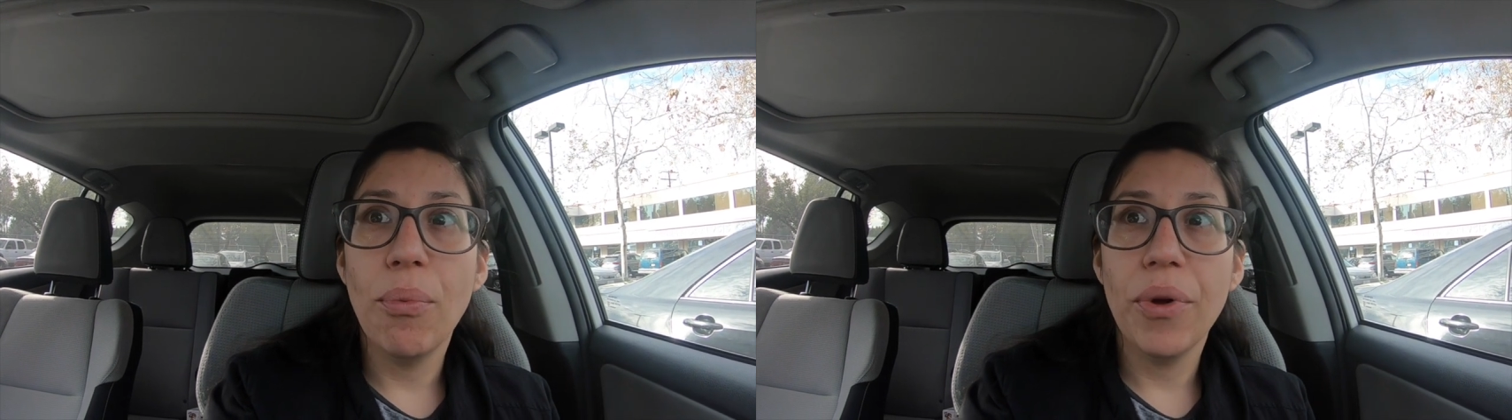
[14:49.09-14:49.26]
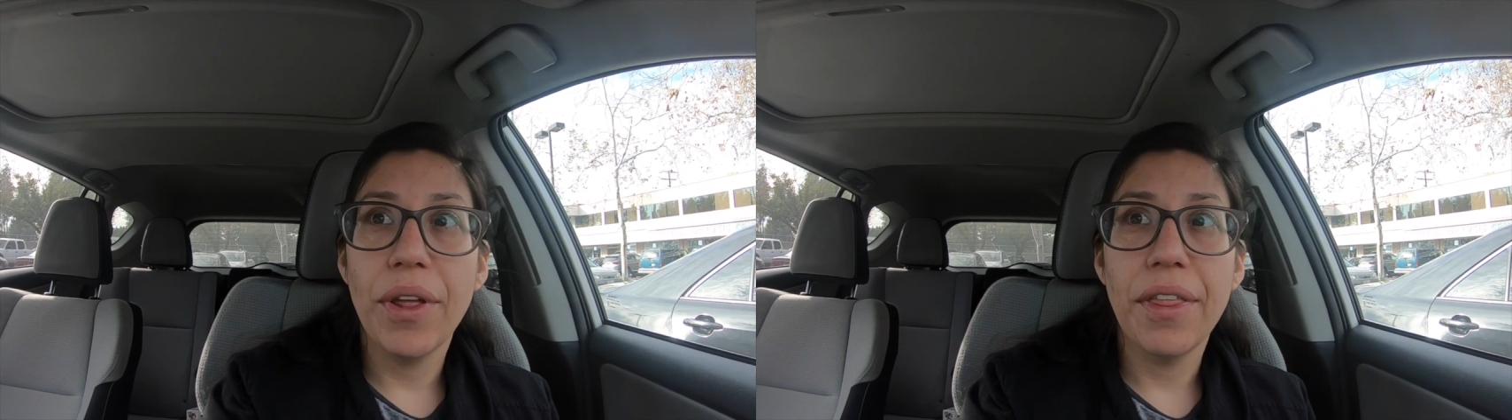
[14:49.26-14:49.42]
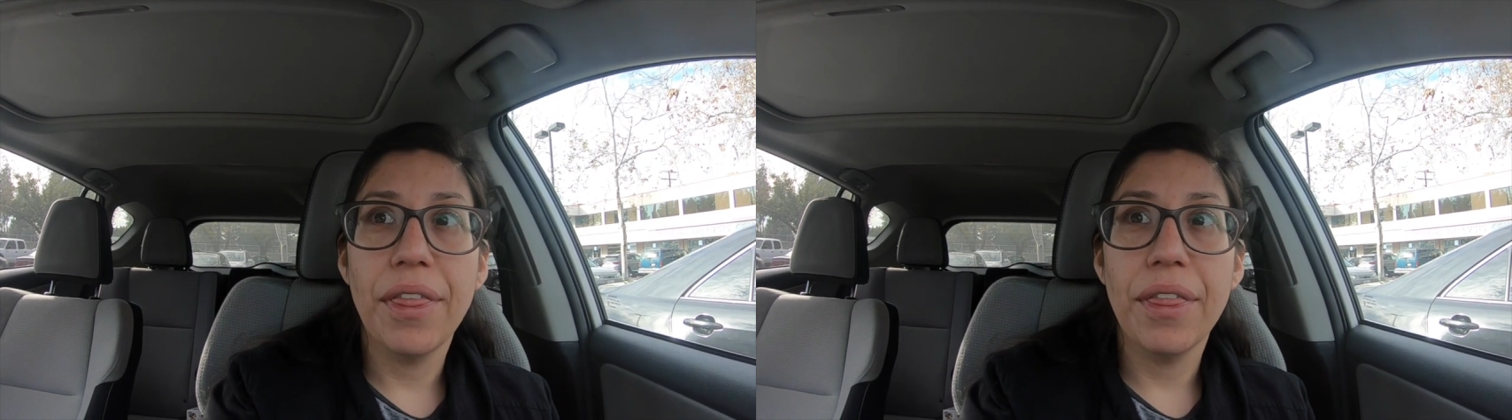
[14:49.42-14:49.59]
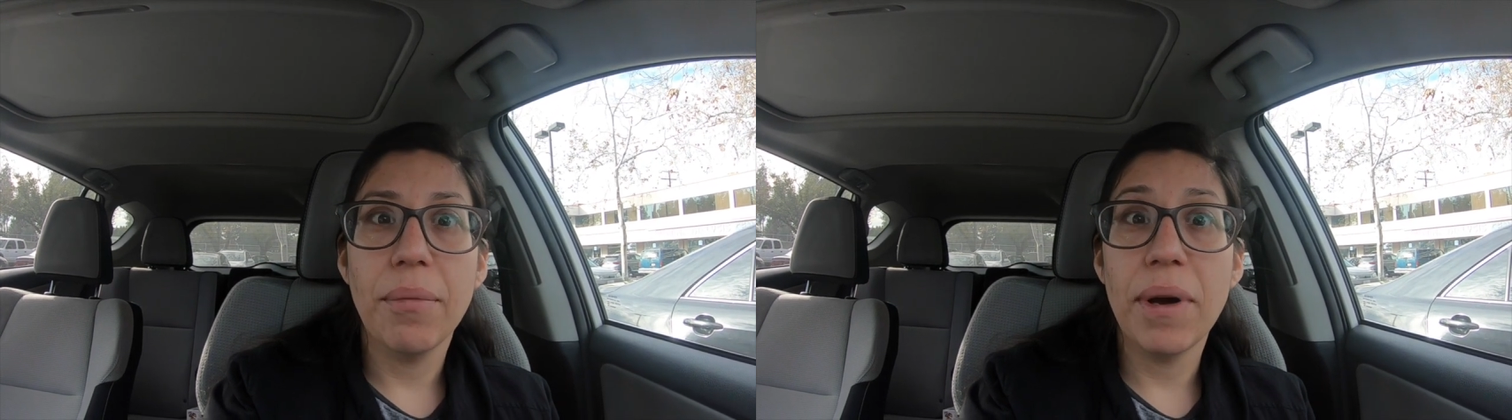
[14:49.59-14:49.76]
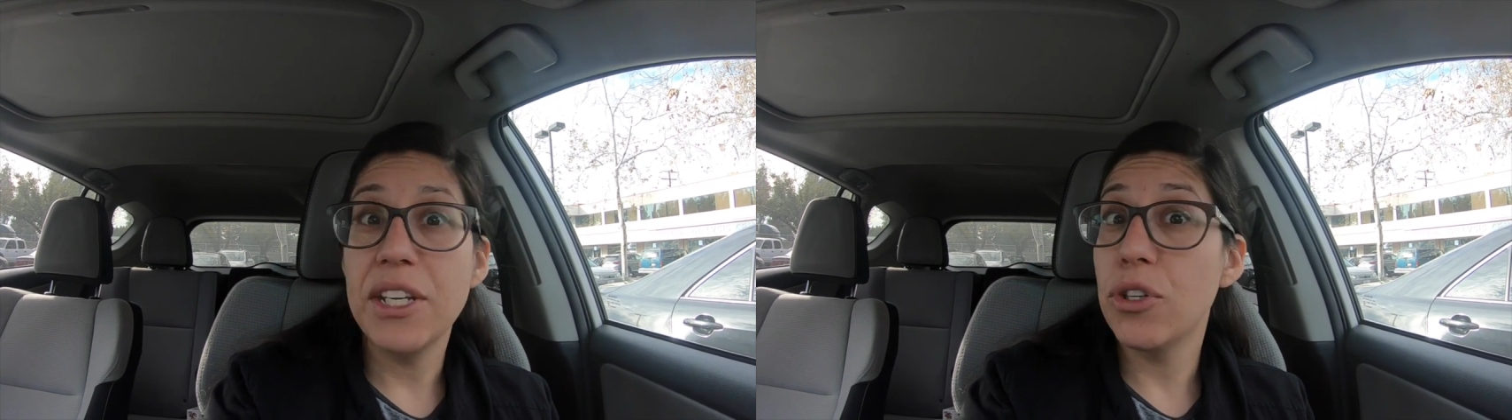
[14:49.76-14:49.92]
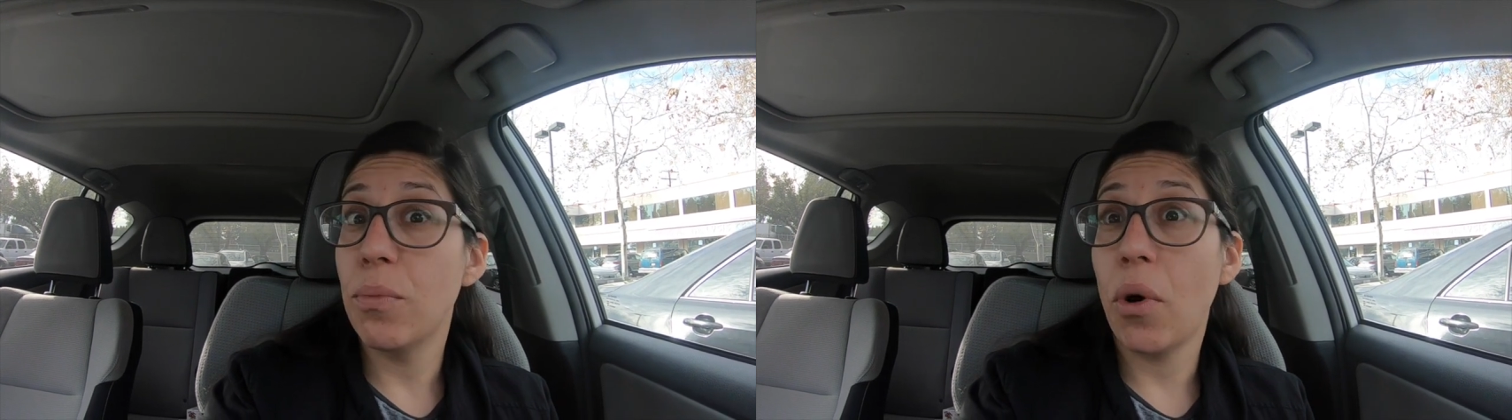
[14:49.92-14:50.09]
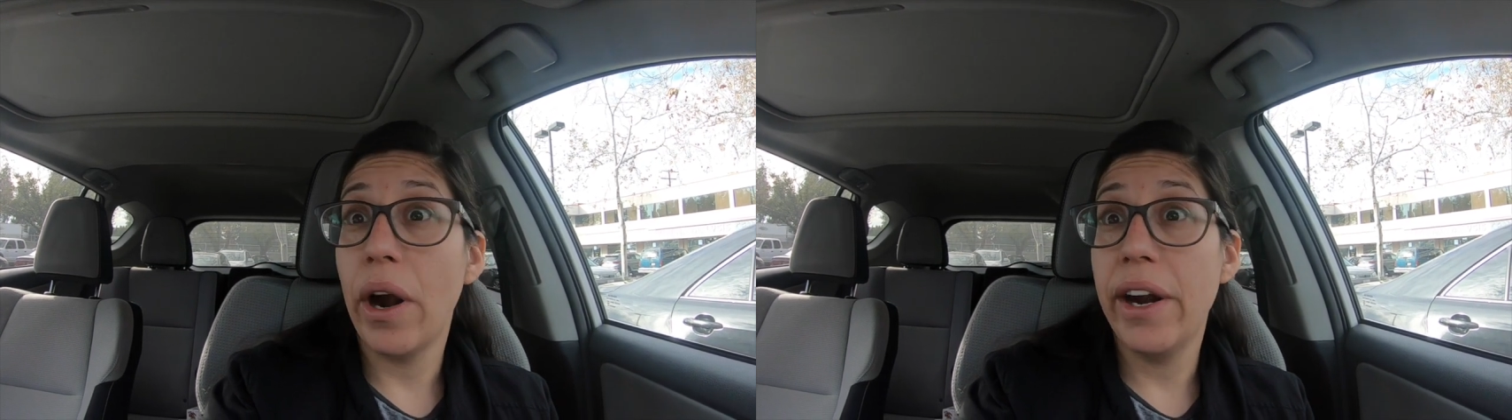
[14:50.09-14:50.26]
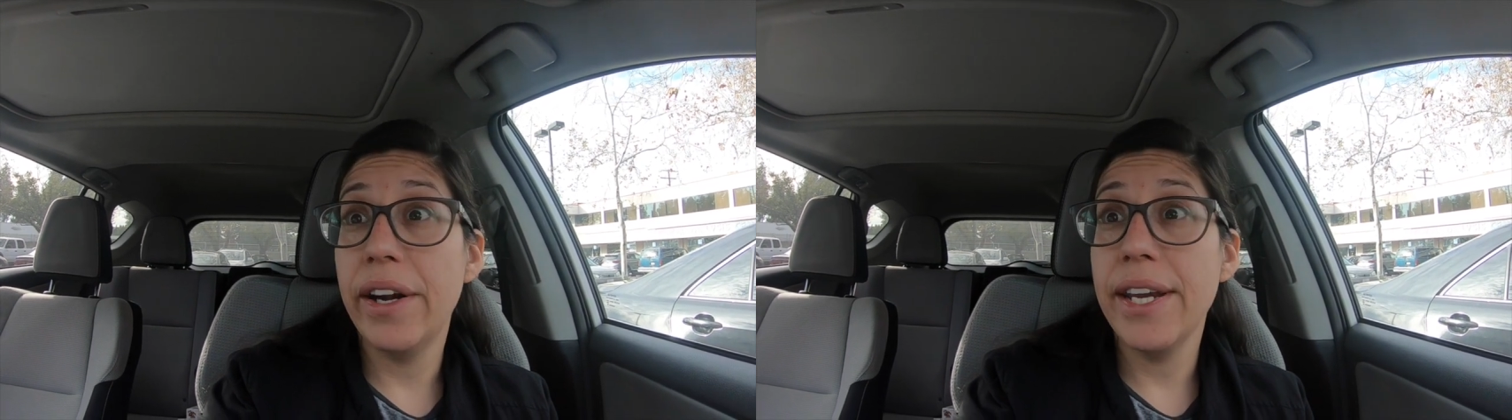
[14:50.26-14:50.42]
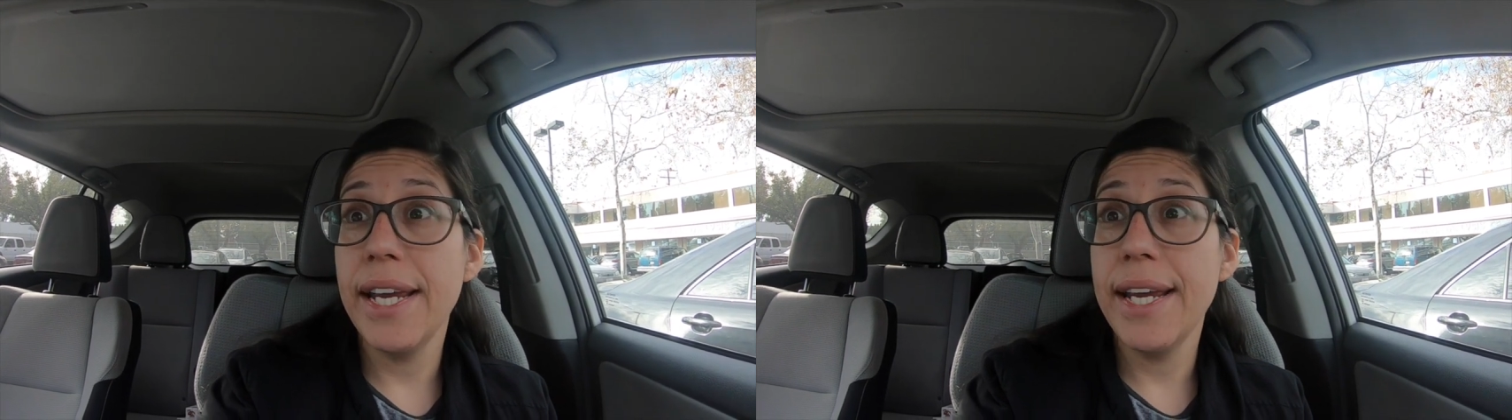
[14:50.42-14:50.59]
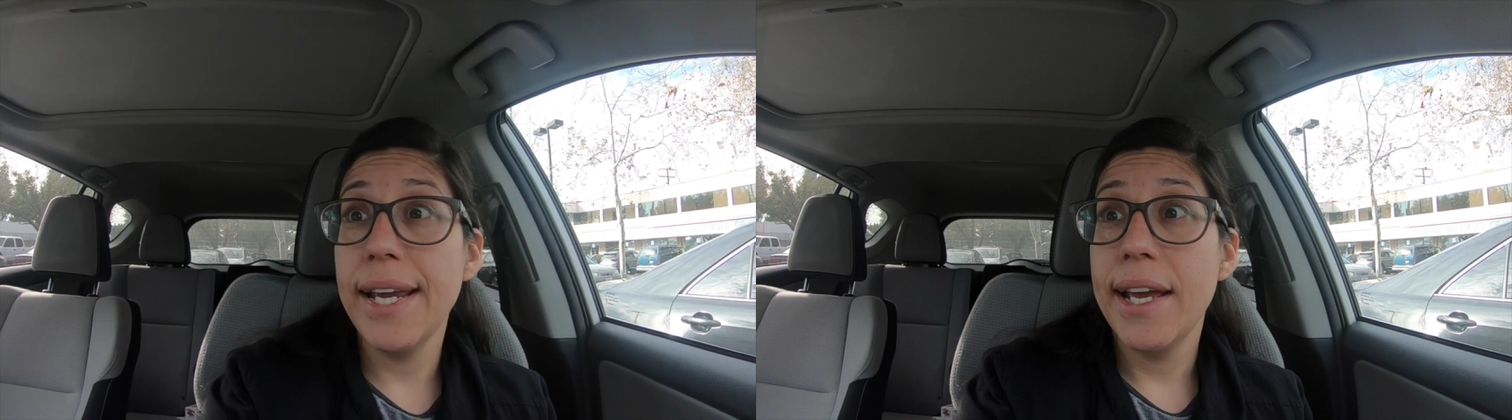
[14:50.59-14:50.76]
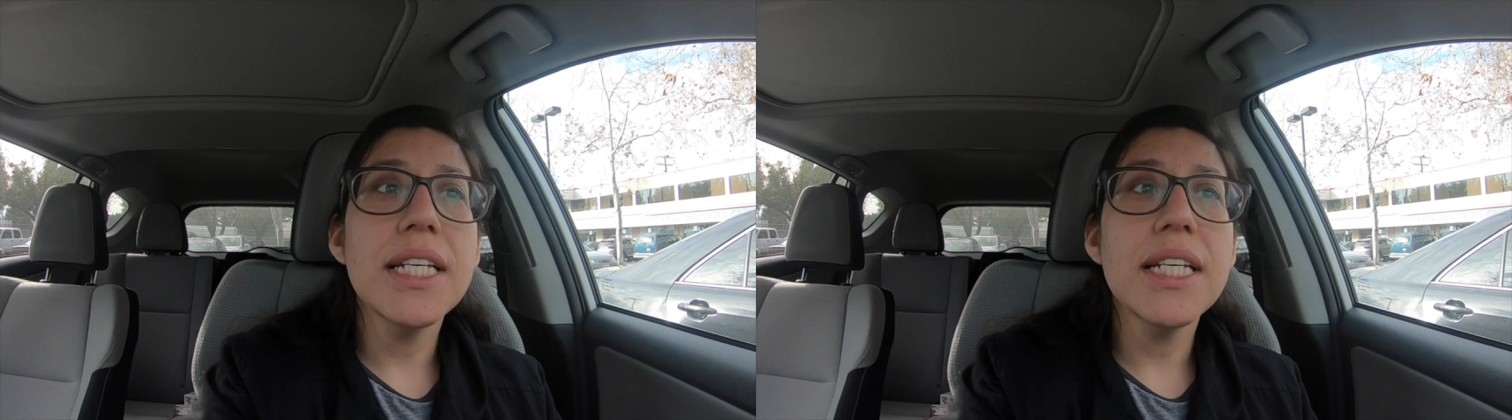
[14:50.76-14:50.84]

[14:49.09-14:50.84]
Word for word: with my sobriety.